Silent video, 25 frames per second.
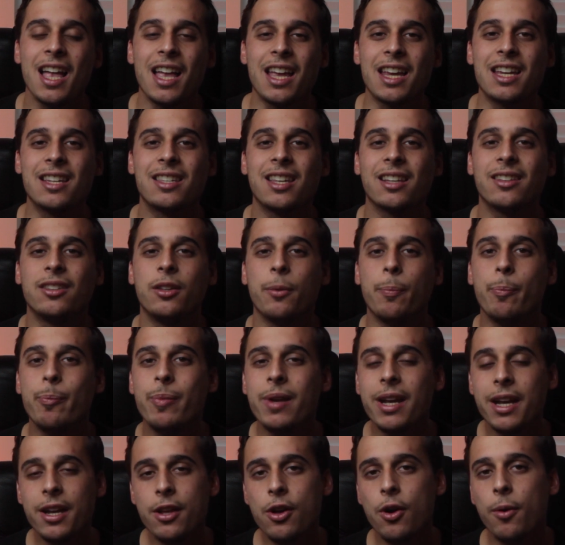is that the
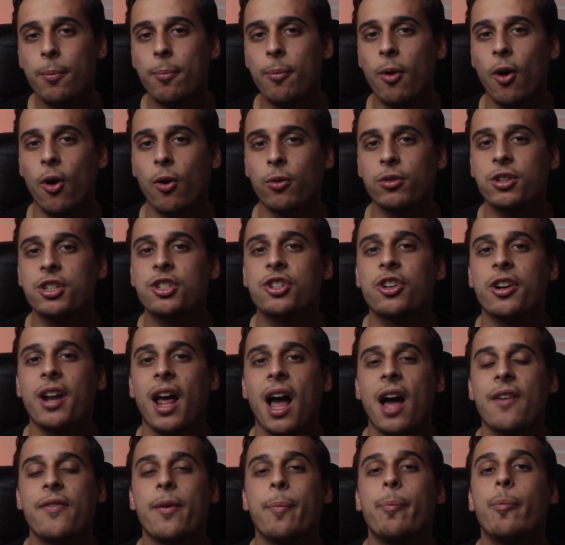video mode is gonna
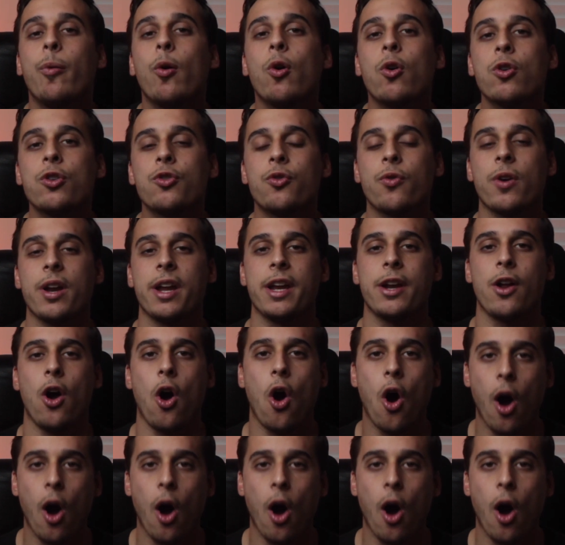have a portrait